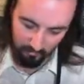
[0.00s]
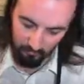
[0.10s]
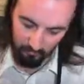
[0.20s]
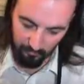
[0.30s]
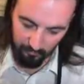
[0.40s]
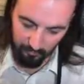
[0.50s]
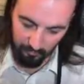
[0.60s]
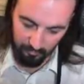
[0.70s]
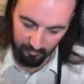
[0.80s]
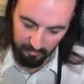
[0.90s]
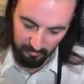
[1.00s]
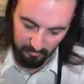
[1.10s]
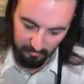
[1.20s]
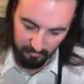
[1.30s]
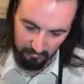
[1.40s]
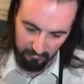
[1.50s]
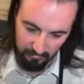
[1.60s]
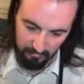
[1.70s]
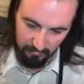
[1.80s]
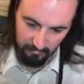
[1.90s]
what, 3 pieces?
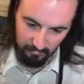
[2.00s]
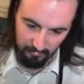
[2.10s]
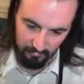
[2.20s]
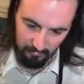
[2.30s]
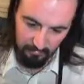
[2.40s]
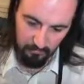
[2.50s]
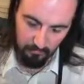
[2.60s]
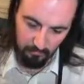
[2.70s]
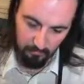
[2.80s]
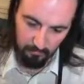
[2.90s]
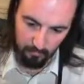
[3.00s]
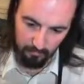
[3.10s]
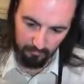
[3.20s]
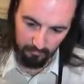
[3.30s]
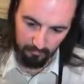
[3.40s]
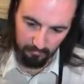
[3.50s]
No, they're all 3 pieces.